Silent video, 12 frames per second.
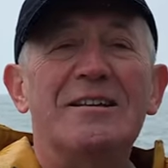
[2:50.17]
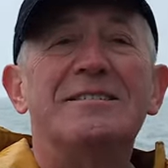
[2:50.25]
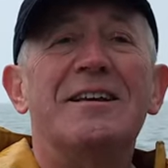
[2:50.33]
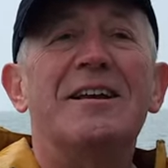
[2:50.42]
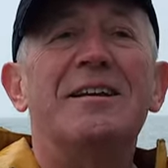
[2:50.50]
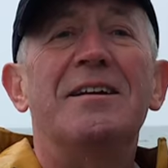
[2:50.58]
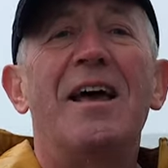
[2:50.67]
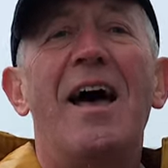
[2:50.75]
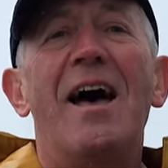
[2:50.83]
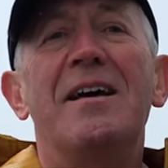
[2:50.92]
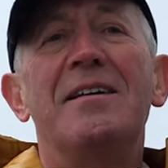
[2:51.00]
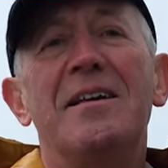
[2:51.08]
Listen,
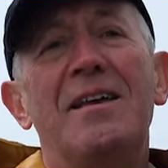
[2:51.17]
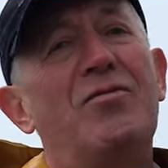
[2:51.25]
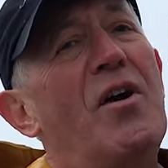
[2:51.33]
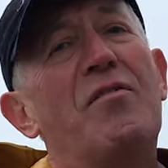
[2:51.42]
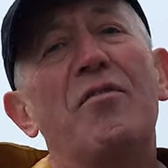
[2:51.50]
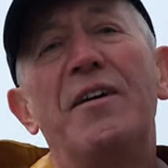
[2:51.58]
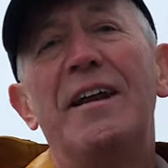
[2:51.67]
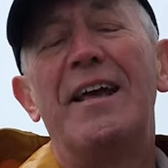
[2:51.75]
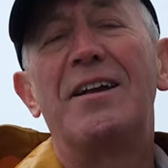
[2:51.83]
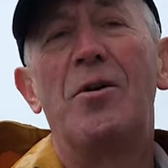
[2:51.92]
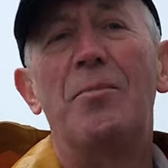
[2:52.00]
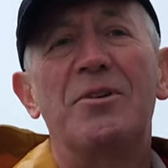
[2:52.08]
uh, if you ever feel
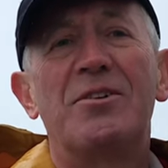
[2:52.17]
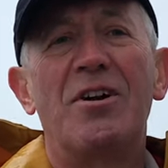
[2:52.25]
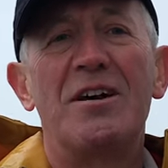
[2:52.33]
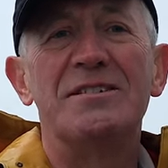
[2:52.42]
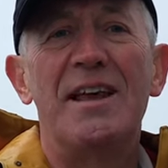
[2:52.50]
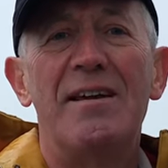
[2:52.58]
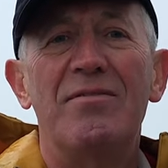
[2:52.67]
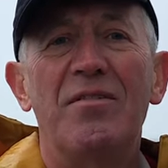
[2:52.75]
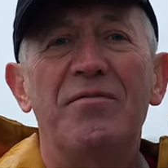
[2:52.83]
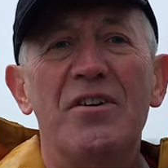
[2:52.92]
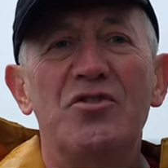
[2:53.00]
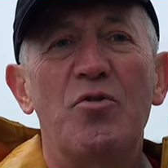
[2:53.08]
like coming to Crosshaven
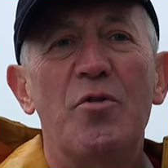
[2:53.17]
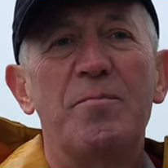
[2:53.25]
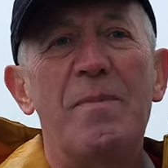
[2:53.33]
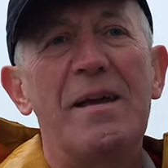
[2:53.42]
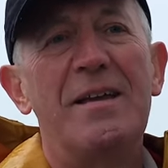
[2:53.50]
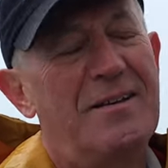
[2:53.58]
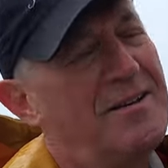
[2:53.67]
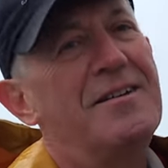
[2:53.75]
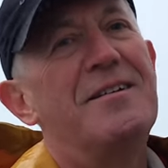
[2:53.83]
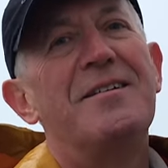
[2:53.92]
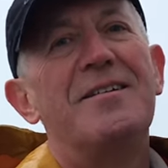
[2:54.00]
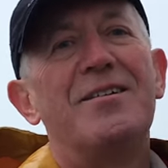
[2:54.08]
and fish with me,
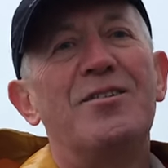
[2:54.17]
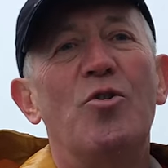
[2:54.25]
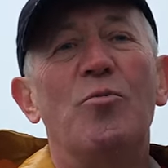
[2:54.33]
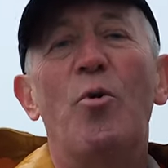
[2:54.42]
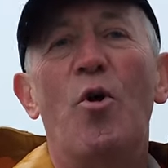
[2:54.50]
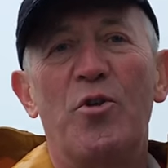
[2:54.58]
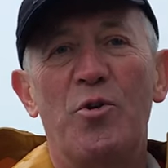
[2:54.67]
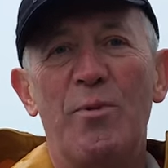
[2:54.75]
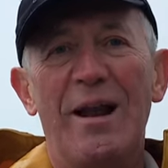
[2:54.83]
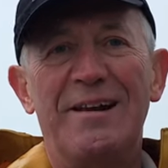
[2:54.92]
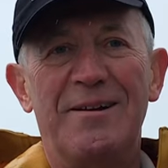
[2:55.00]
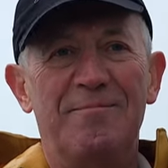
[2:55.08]
you're more than
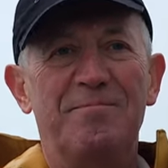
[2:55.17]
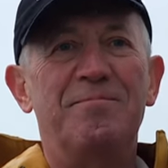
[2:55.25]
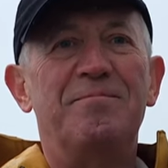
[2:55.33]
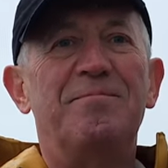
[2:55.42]
welcome.